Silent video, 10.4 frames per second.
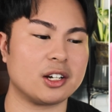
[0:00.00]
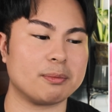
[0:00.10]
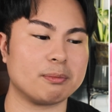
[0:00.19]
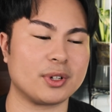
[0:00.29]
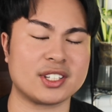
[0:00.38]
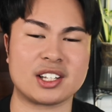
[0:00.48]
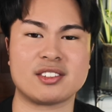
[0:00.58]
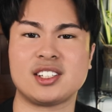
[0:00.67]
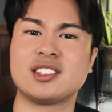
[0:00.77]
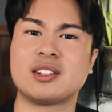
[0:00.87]
because I've
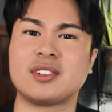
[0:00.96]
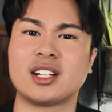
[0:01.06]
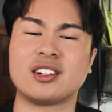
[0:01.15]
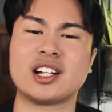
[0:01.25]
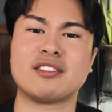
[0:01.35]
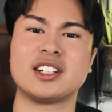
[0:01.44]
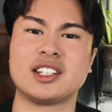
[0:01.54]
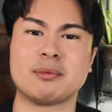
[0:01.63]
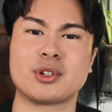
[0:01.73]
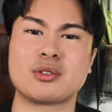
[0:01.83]
seen some that are
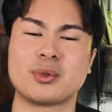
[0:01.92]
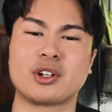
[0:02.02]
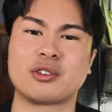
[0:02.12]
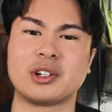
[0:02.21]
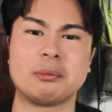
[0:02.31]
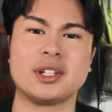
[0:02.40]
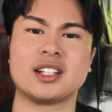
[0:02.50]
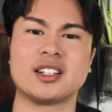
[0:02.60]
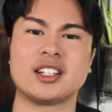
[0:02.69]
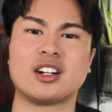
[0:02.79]
definitely much more creamy
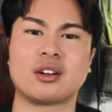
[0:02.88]
than they are